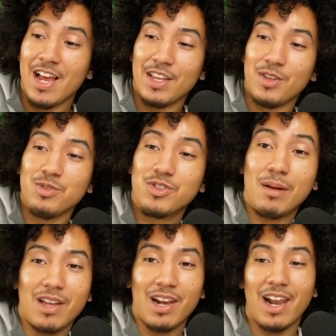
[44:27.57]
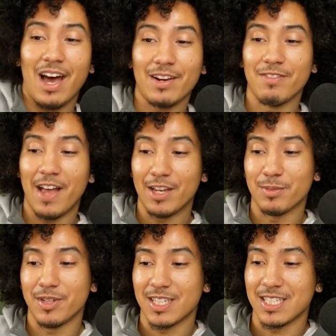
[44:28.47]
You dropped a lot of
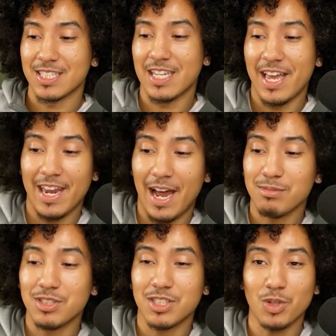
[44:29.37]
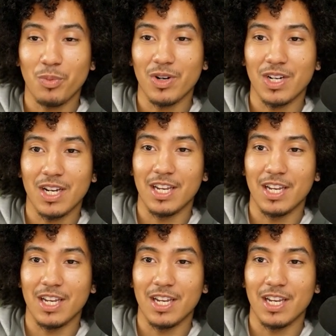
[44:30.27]
valuable nuggets, and I'm just super,